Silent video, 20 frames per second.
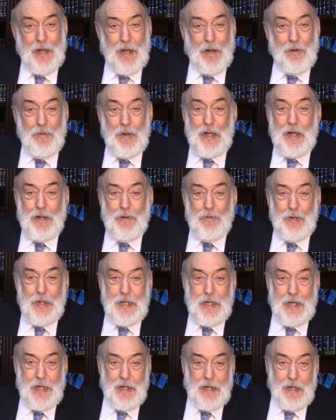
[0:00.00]

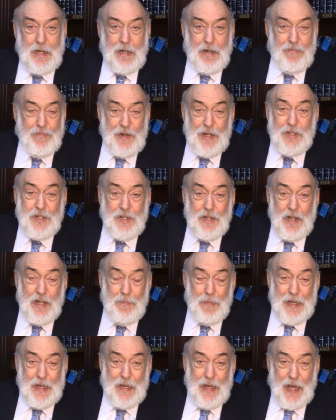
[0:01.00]
eventually
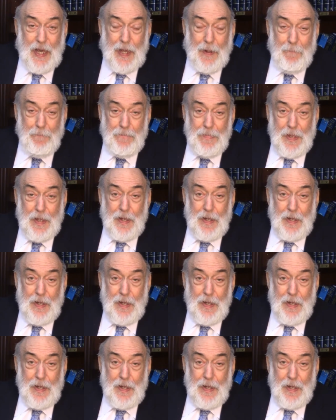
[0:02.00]
became